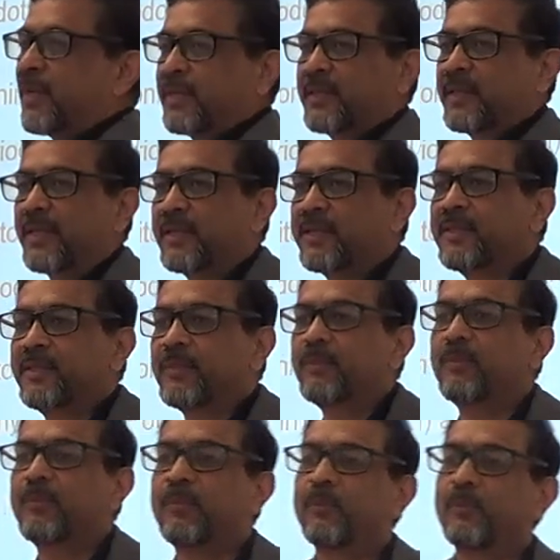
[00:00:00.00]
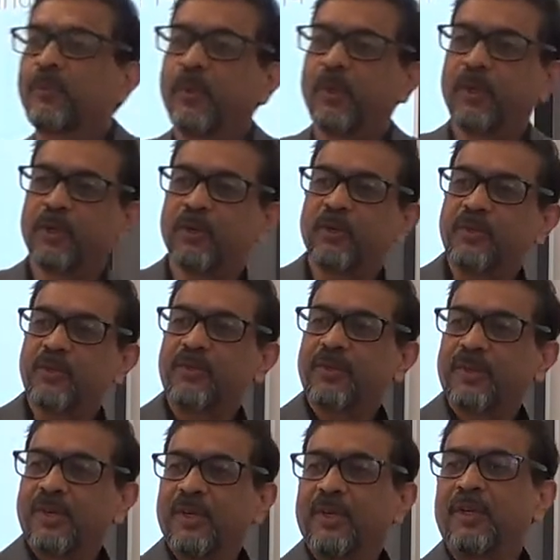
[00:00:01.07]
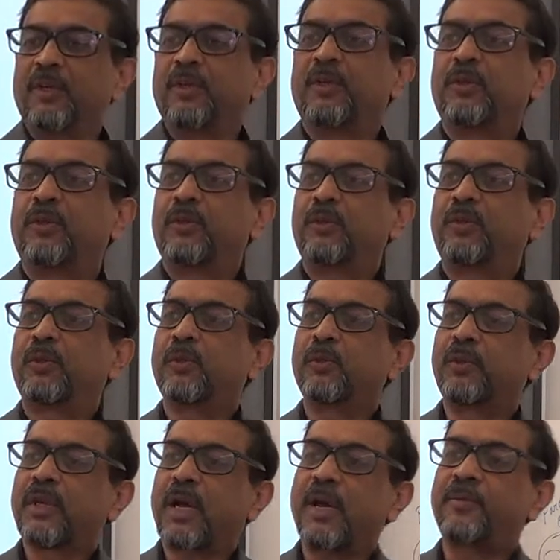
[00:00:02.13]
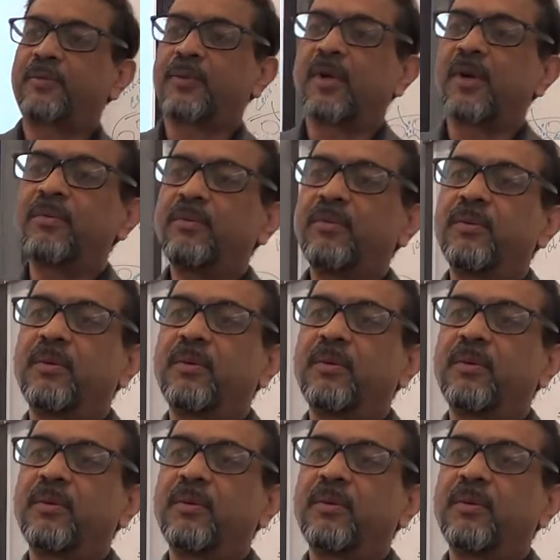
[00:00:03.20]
cells produce two types of